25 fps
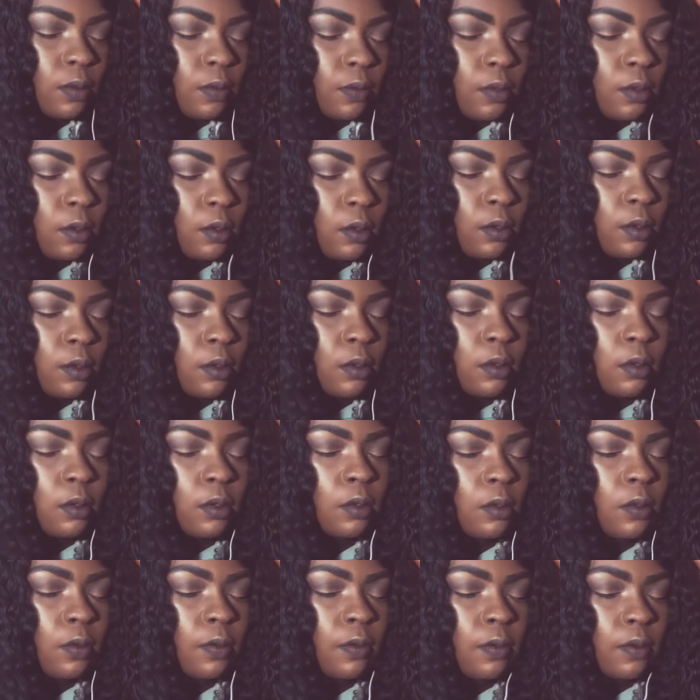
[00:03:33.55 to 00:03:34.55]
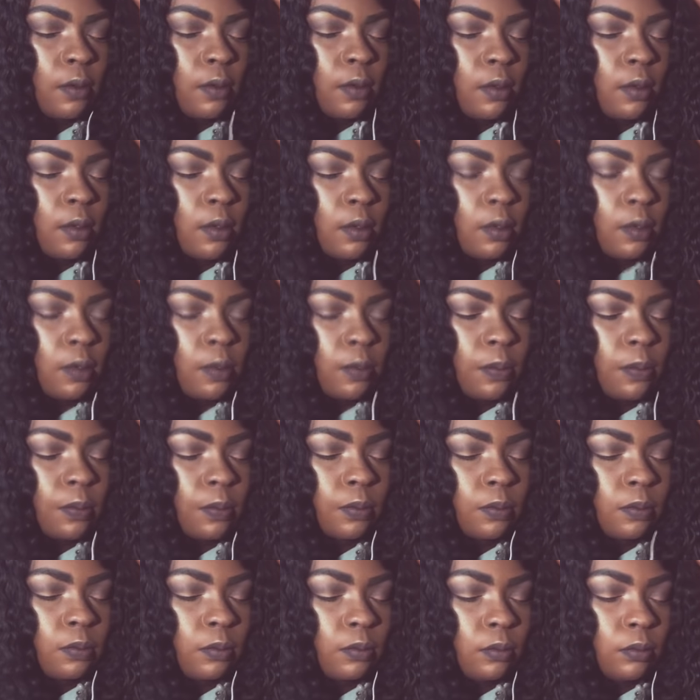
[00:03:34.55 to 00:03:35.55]

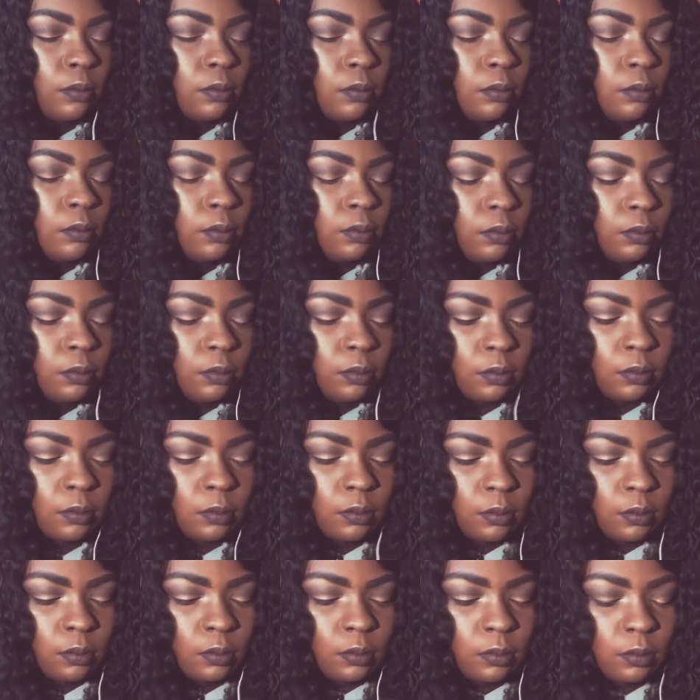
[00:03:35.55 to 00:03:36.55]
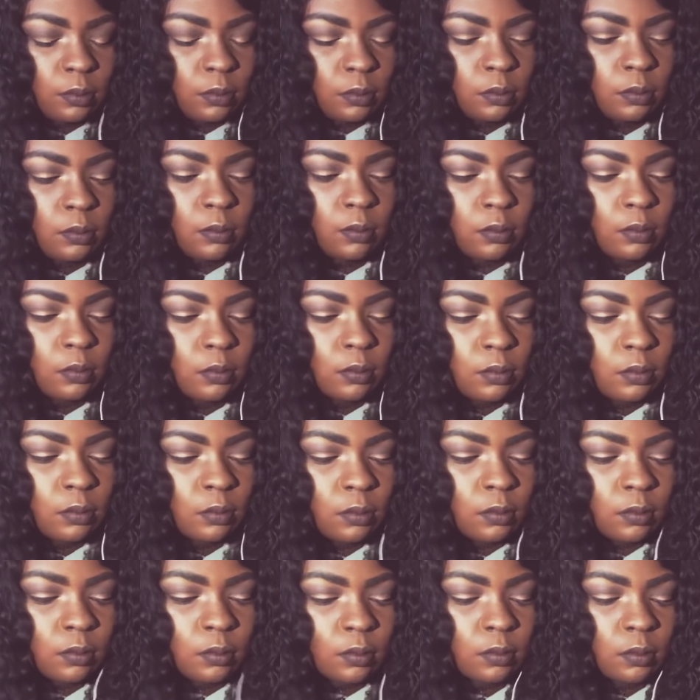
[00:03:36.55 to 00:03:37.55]

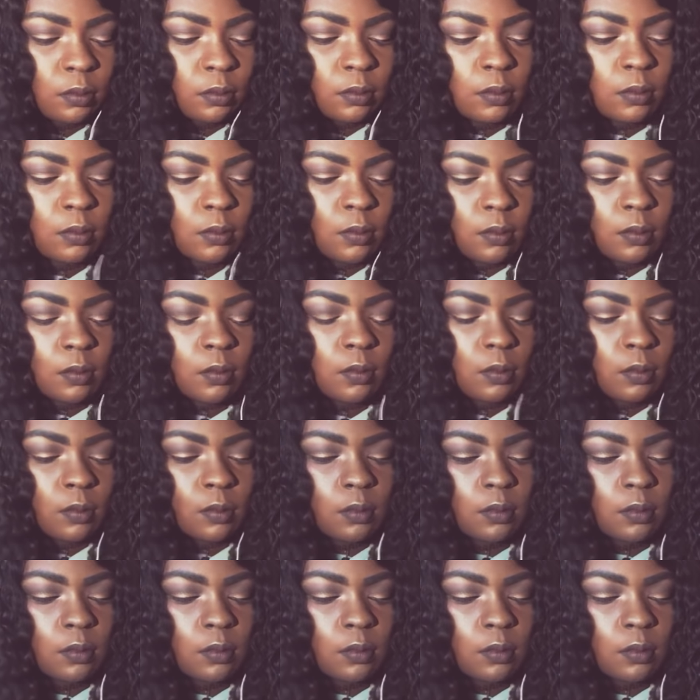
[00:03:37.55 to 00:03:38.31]
(no one is talking)